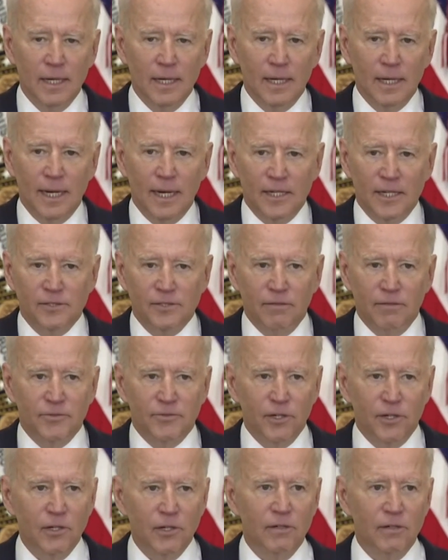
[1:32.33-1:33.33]
As you
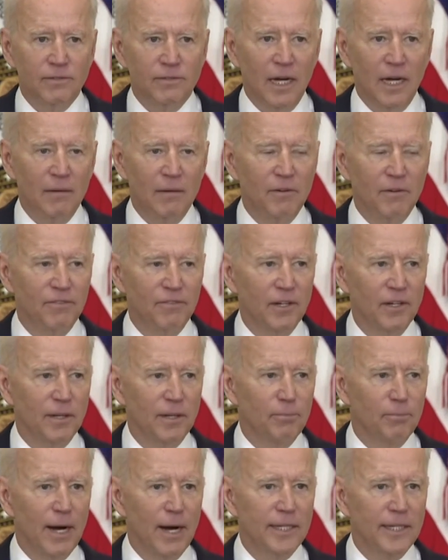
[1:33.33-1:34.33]
observed, I'm a fairly
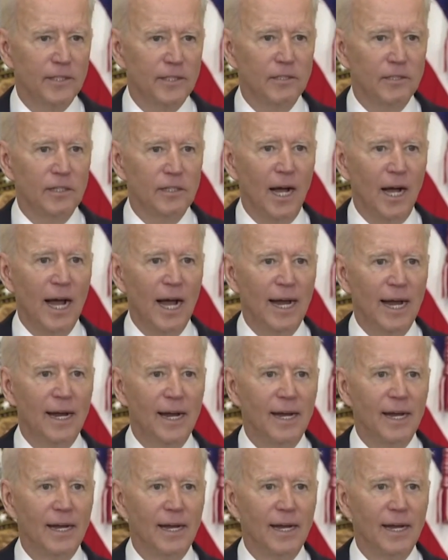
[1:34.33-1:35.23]
practical guy.